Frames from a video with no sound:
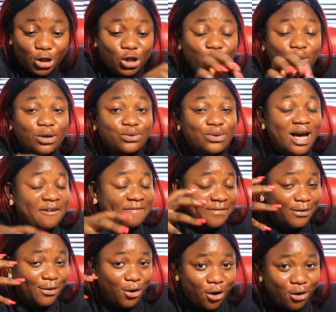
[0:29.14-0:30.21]
You want to have
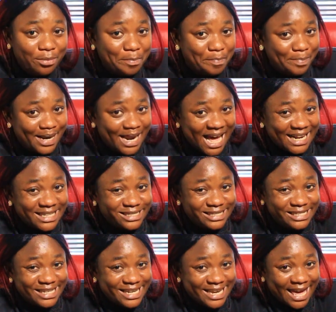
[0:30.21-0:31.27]
long, black,
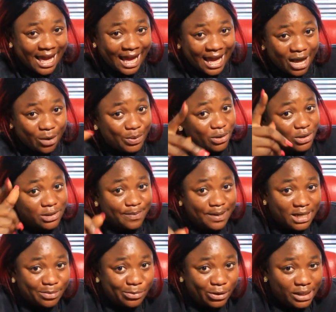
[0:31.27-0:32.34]
thick hair without
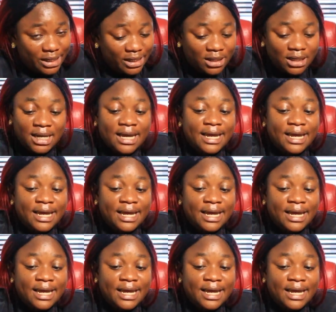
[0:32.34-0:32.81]
spending money?